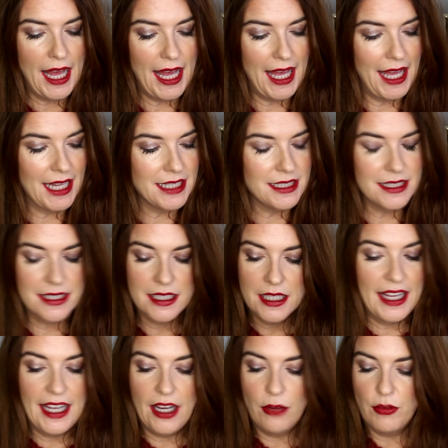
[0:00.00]
And
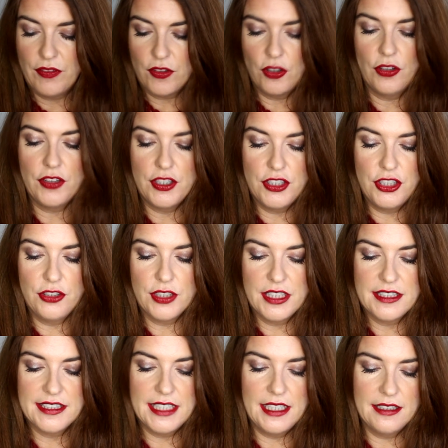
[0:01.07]
now we've got the new
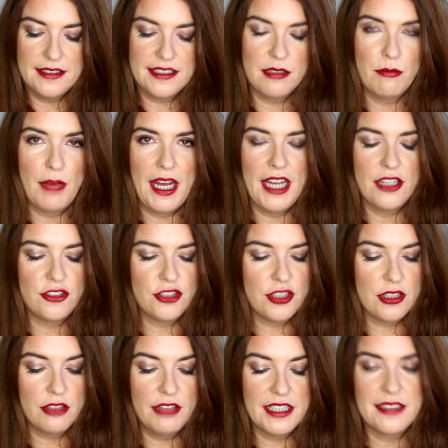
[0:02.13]
concealers to
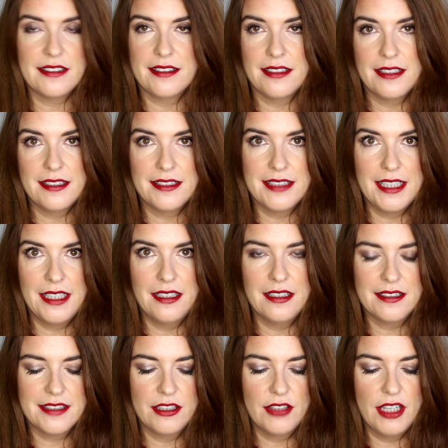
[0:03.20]
match, correctors and
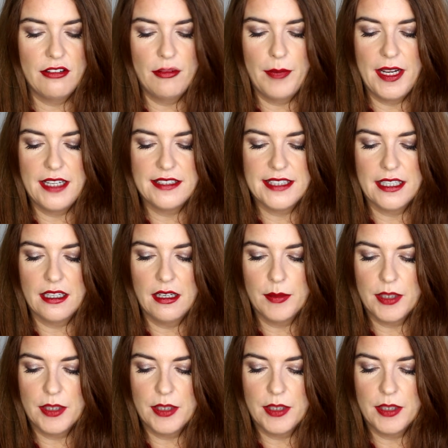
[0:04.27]
concealers. So they're amazing.